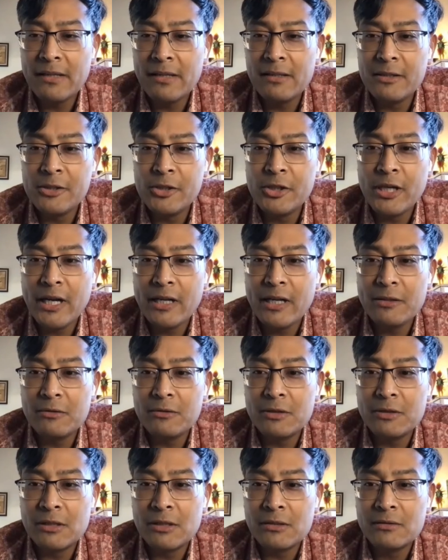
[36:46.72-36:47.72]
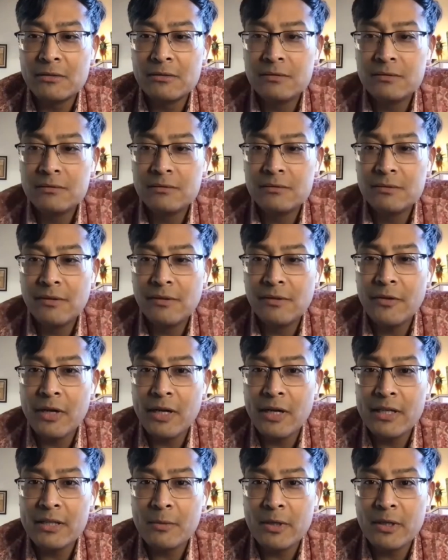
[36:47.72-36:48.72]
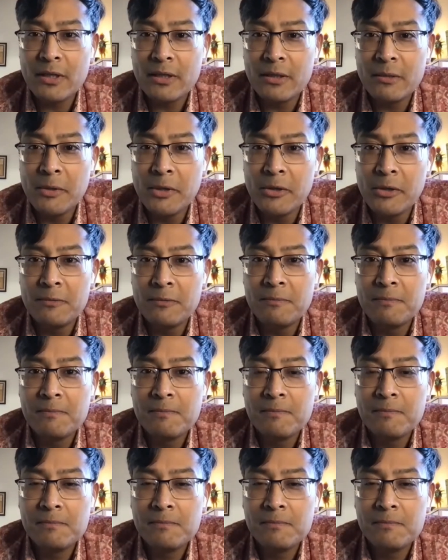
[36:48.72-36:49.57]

in chat or if you guys want to unmute.